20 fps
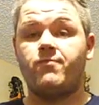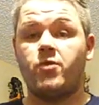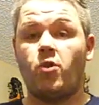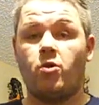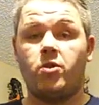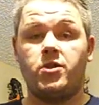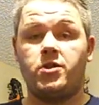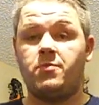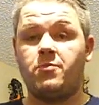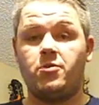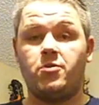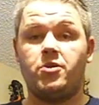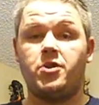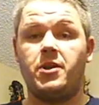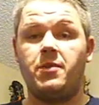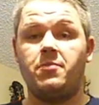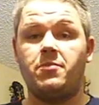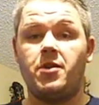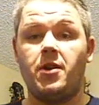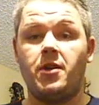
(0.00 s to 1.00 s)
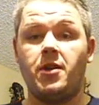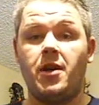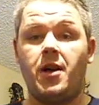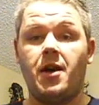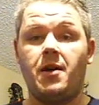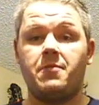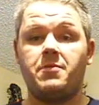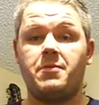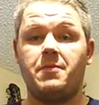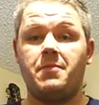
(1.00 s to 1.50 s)
or just some little cheap
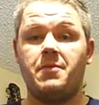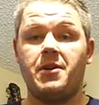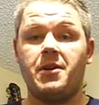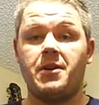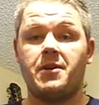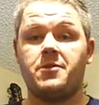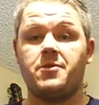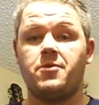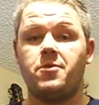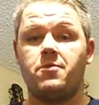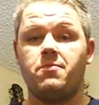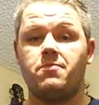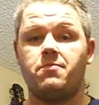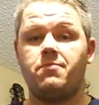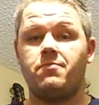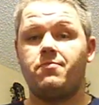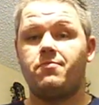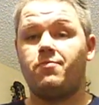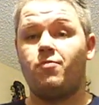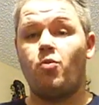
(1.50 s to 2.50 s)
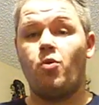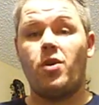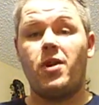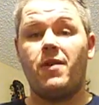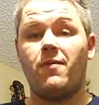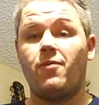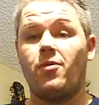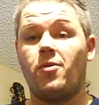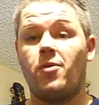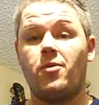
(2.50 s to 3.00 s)
Dunlop picks or
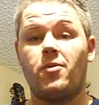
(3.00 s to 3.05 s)
whatever